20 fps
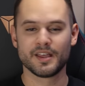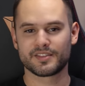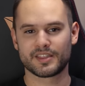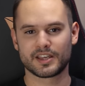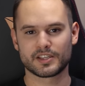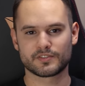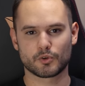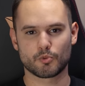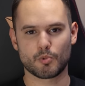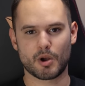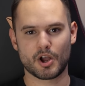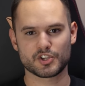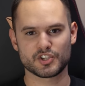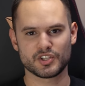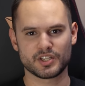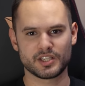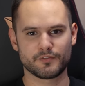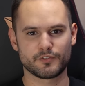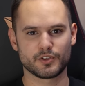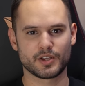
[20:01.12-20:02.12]
Thanks for
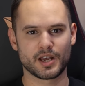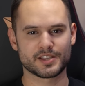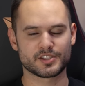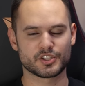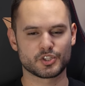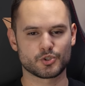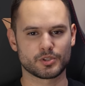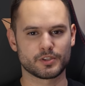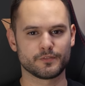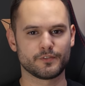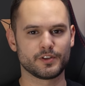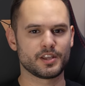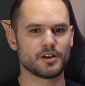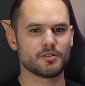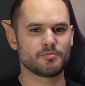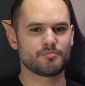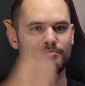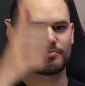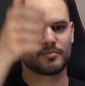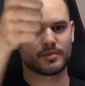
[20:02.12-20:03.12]
watching. If you guys enjoyed the
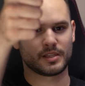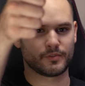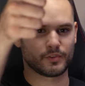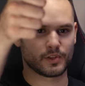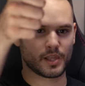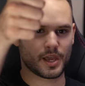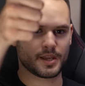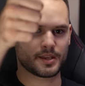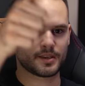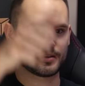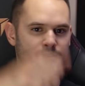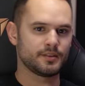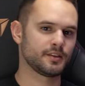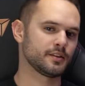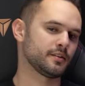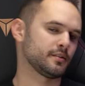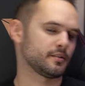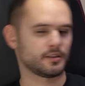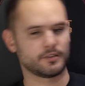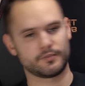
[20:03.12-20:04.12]
video, leave a like.
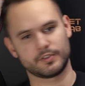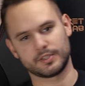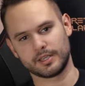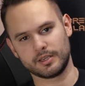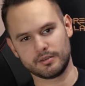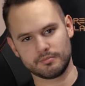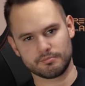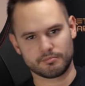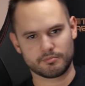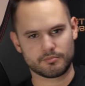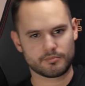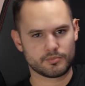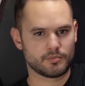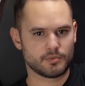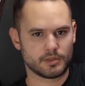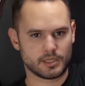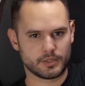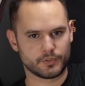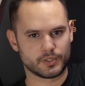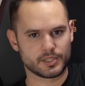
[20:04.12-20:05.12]
If you didn't,
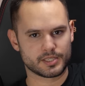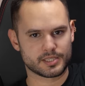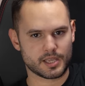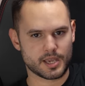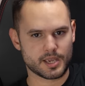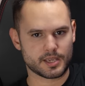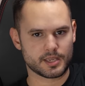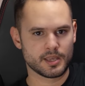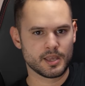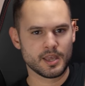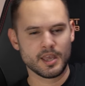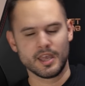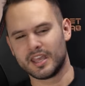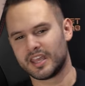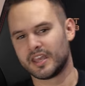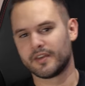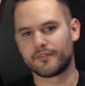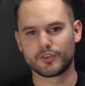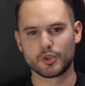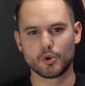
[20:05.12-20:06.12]
leave a dislike.
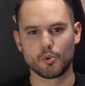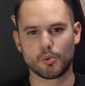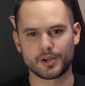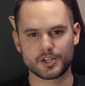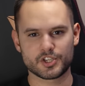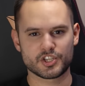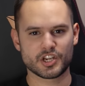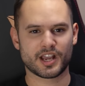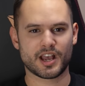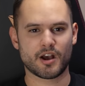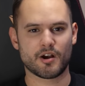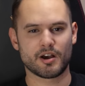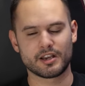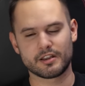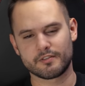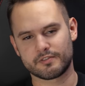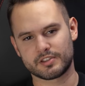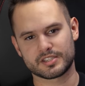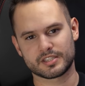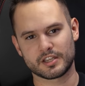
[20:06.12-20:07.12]
If you want to check out
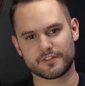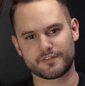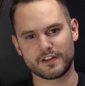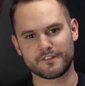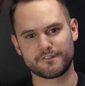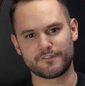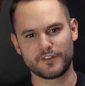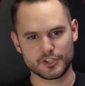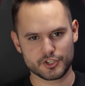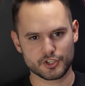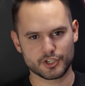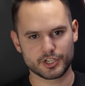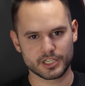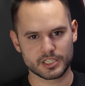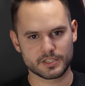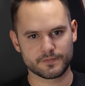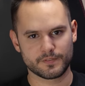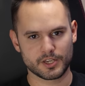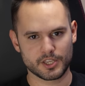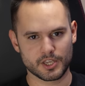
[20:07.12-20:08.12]
any of the stuff I featured in
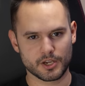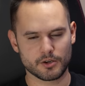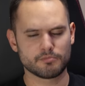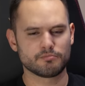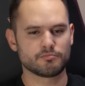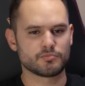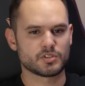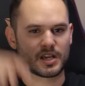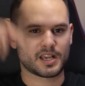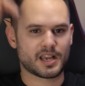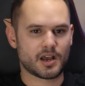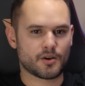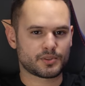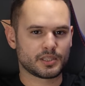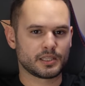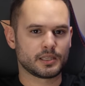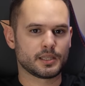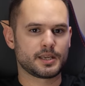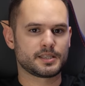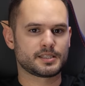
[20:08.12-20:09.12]
this video, check out
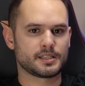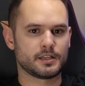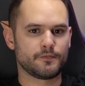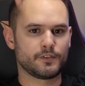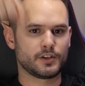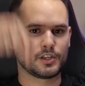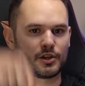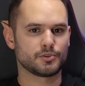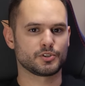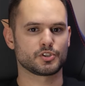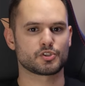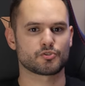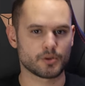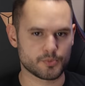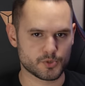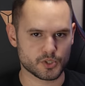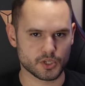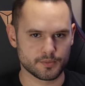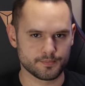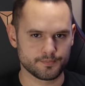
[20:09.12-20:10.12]
the links in the video
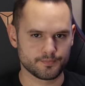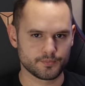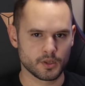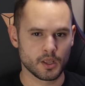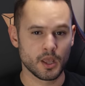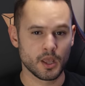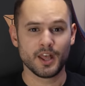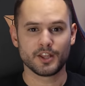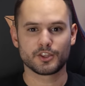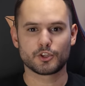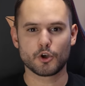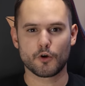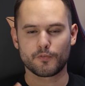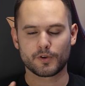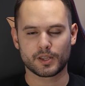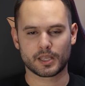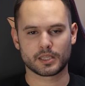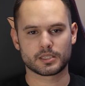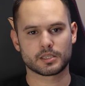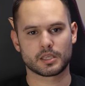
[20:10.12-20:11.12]
description. Don't
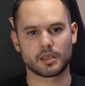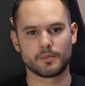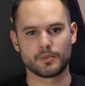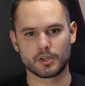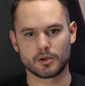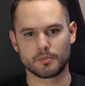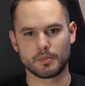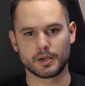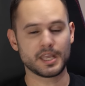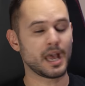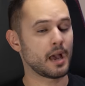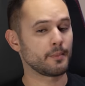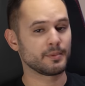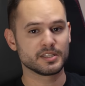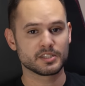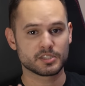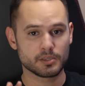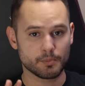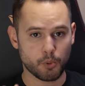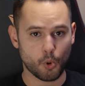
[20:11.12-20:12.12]
forget to give me your money, I
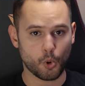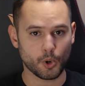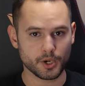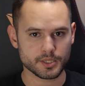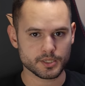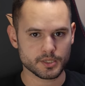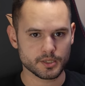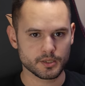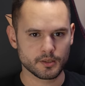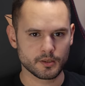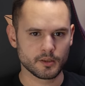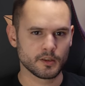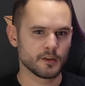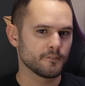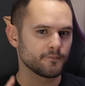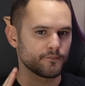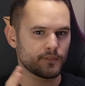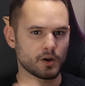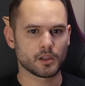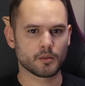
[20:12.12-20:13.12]
mean support.
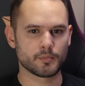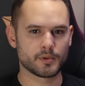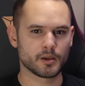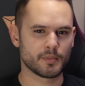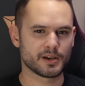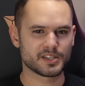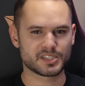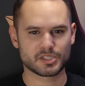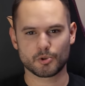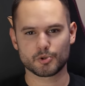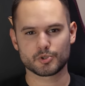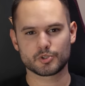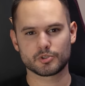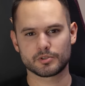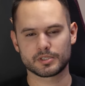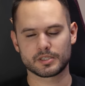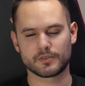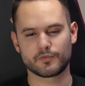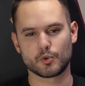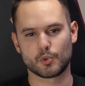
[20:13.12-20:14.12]
Follow me on my
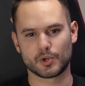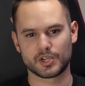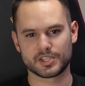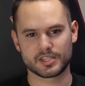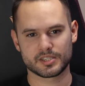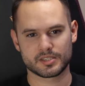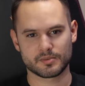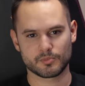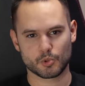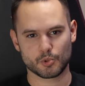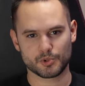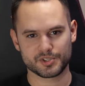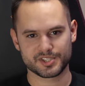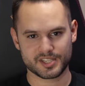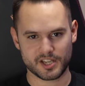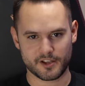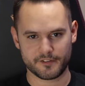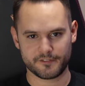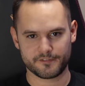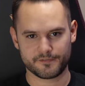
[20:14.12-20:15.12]
socials if you want to see some cool
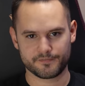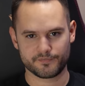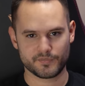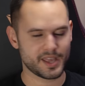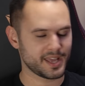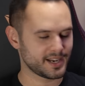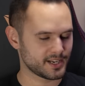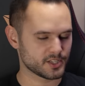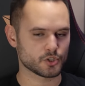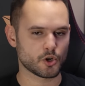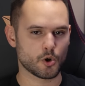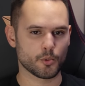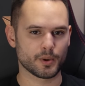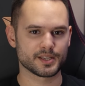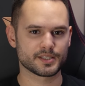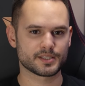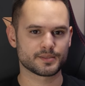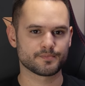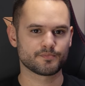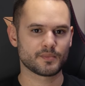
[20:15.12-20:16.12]
stuff. And as
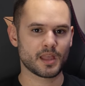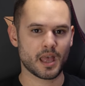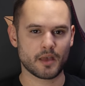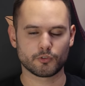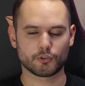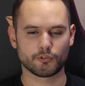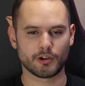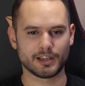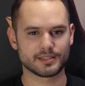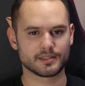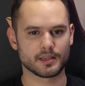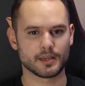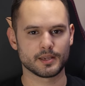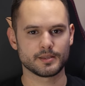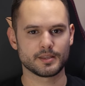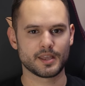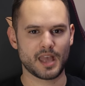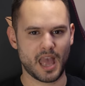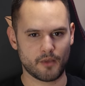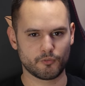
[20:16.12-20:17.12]
always, have a great
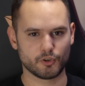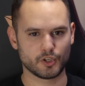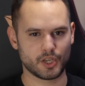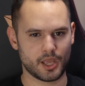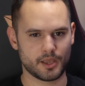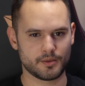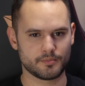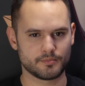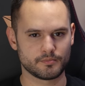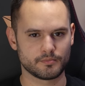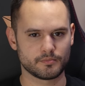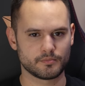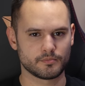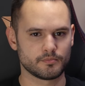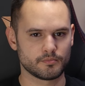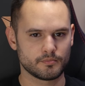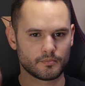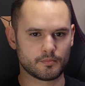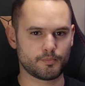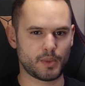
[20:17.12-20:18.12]
day every day.
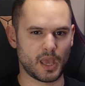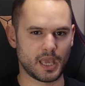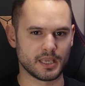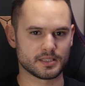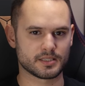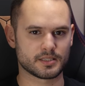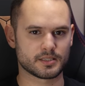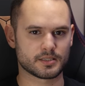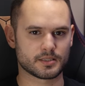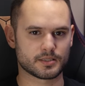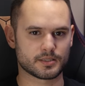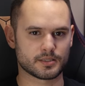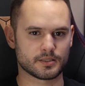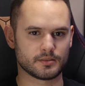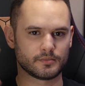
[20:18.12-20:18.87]
Peace.